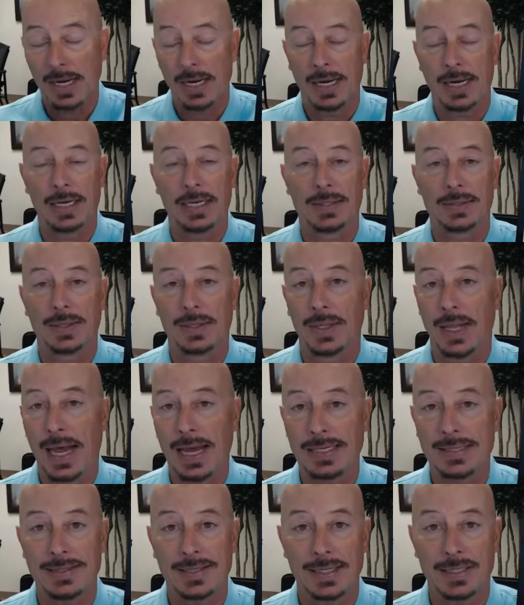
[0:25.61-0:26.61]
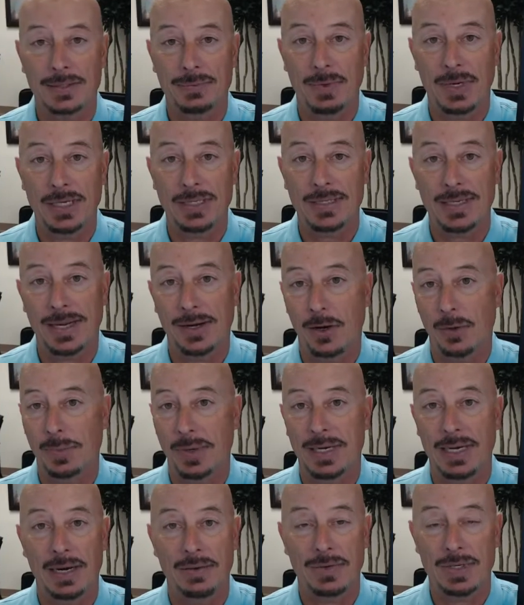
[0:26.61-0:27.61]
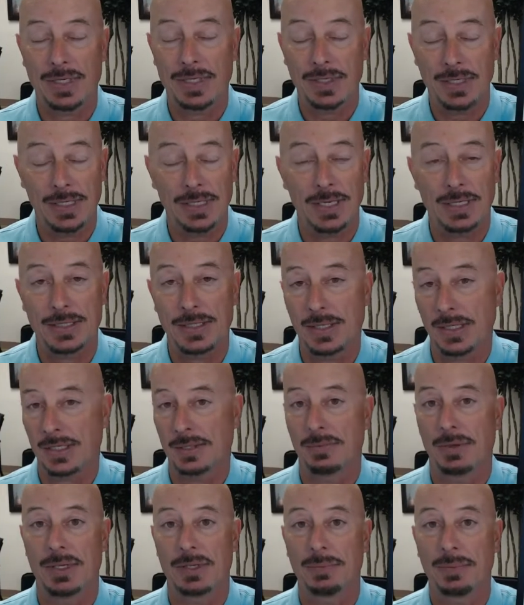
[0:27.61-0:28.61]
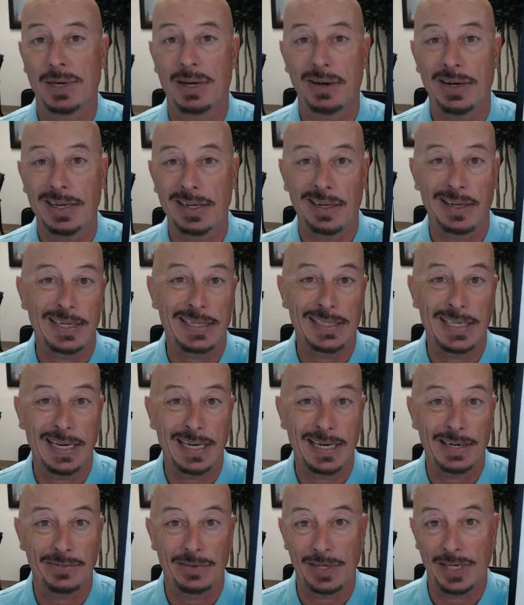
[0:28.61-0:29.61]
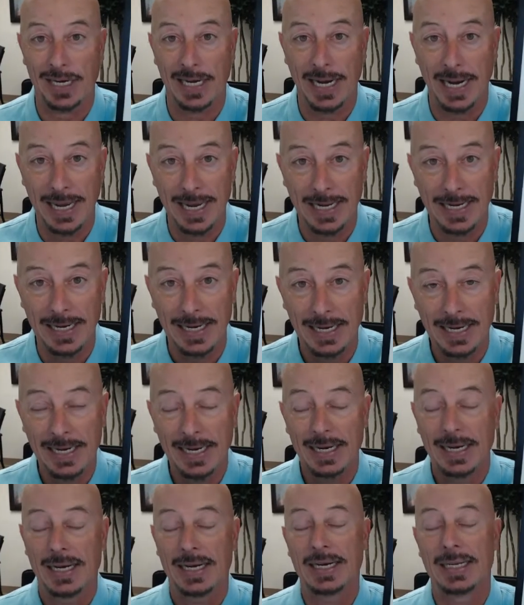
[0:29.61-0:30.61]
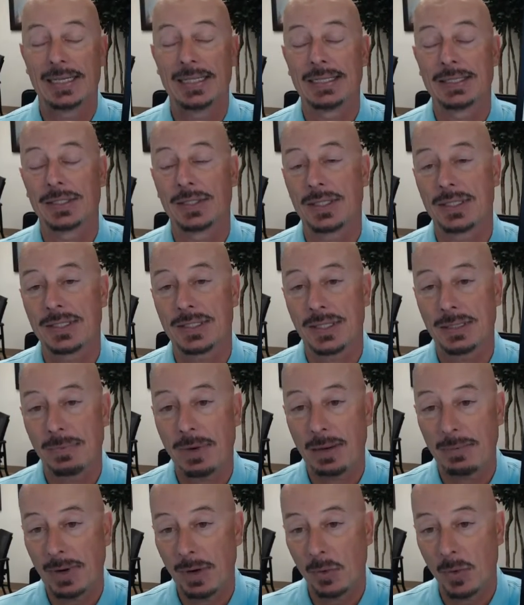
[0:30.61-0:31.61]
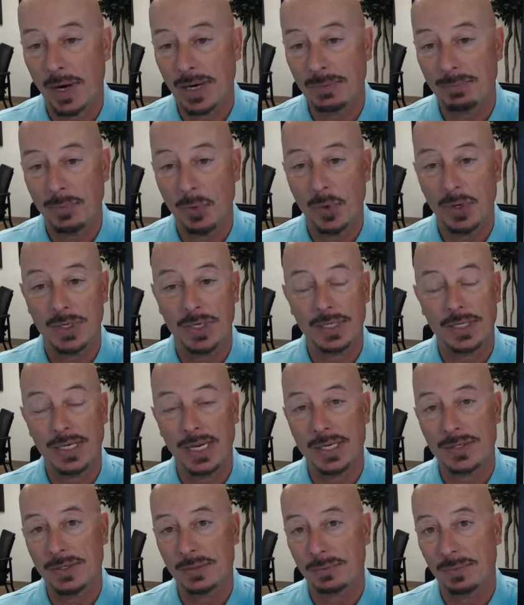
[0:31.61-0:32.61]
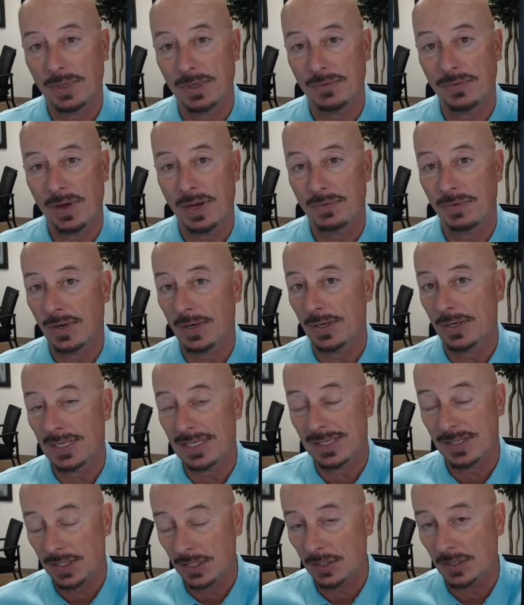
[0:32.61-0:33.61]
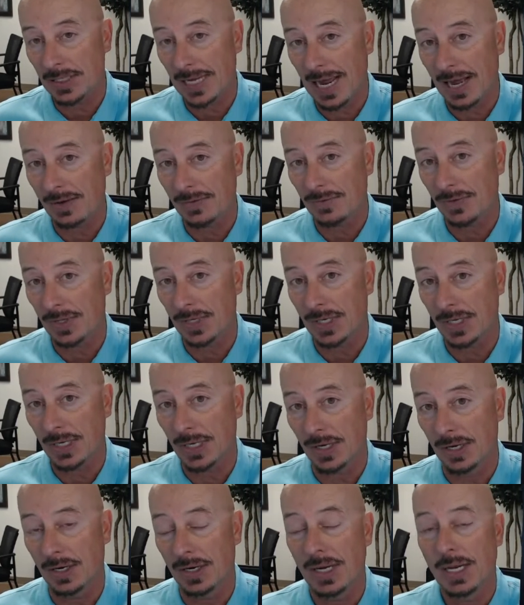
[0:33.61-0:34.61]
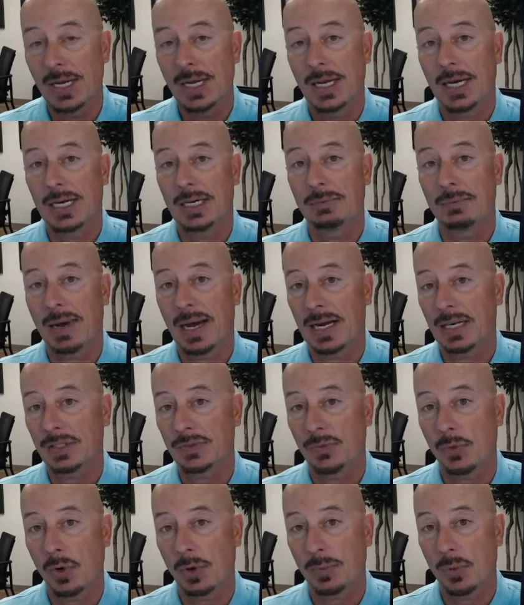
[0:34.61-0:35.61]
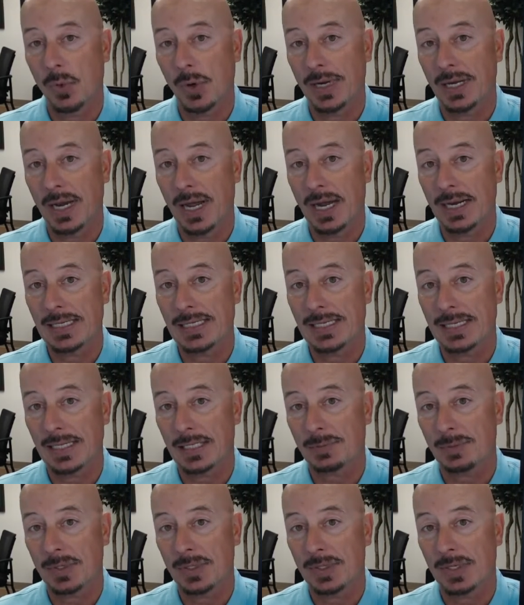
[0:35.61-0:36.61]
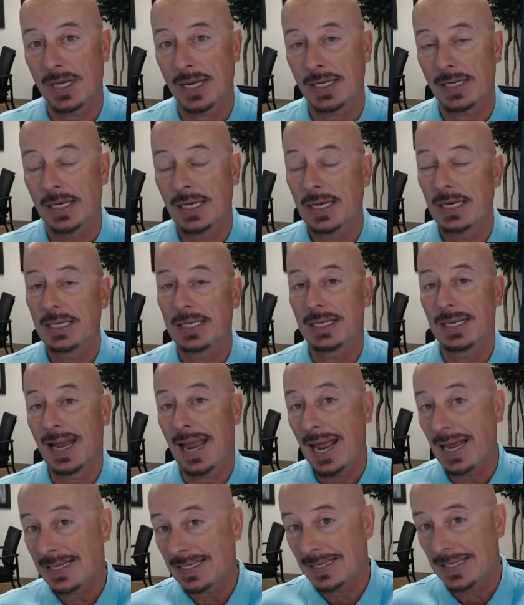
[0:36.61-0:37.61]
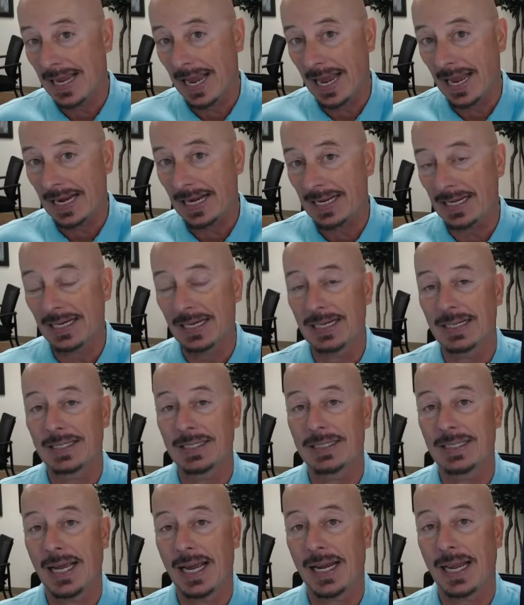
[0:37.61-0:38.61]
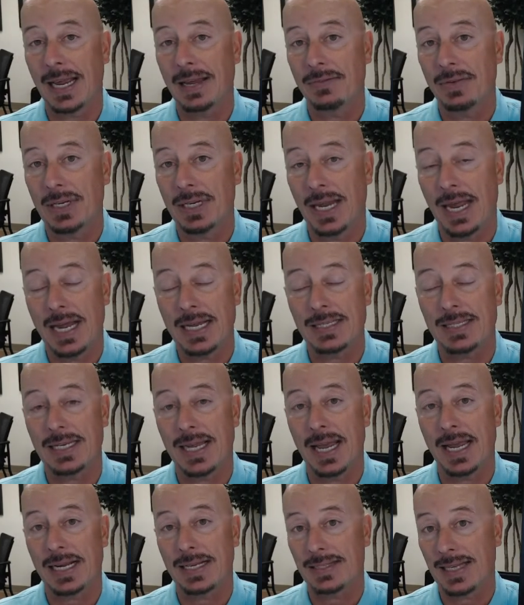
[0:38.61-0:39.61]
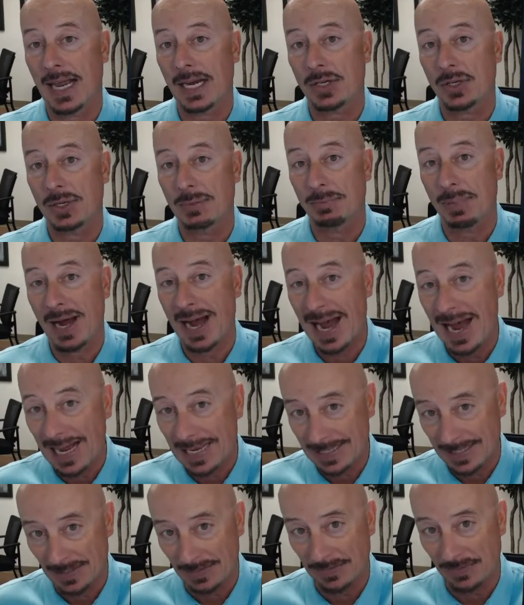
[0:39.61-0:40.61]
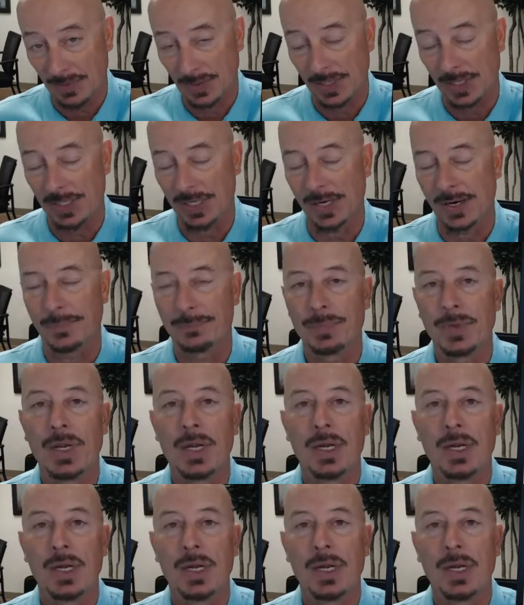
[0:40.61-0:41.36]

Uh, the last six months, I hope I never see a six-month period like that ever again. Uh, you can see by my whiteboard that the S&P 500 is still down for the year, uh, minus 4.96%. The NASDAQ, uh, the tech-heavy NASDAQ, is actually positive for the year.